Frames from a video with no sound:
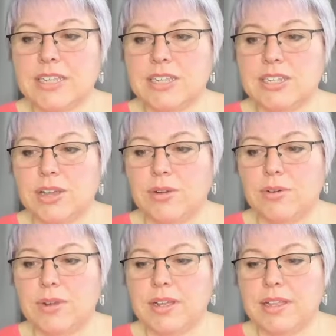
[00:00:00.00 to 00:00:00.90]

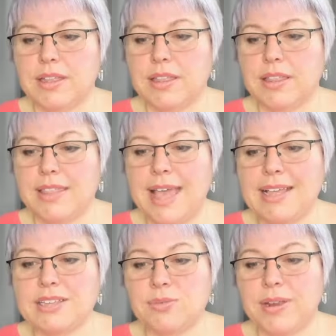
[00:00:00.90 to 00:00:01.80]
So
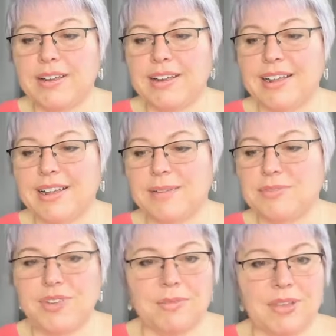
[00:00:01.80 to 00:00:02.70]
that is where it
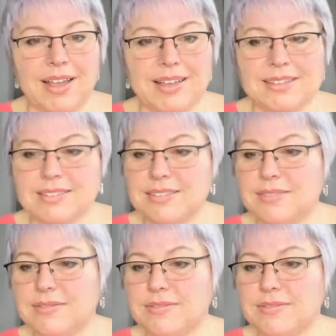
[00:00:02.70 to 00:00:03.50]
comes from, you guys.